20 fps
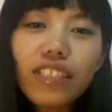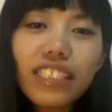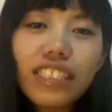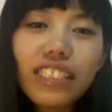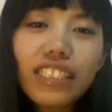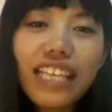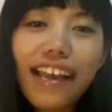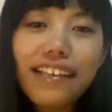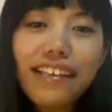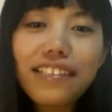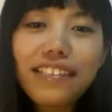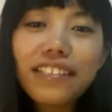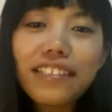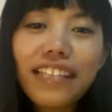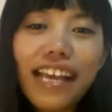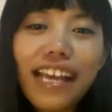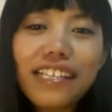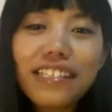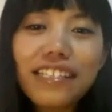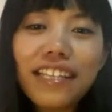Xia is a
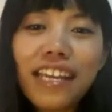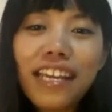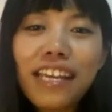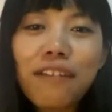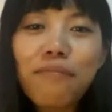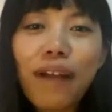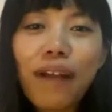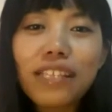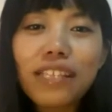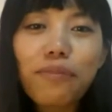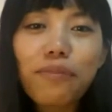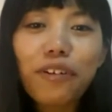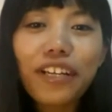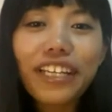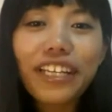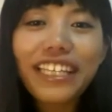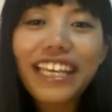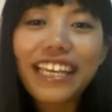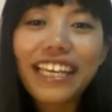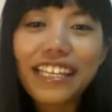nice name and
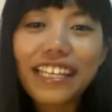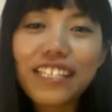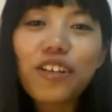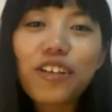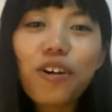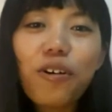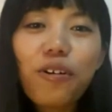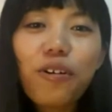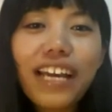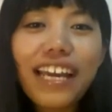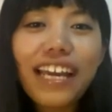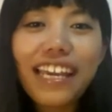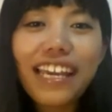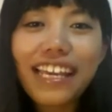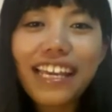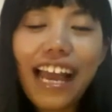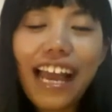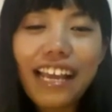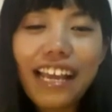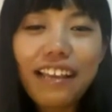pretty. So
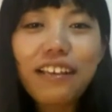okay,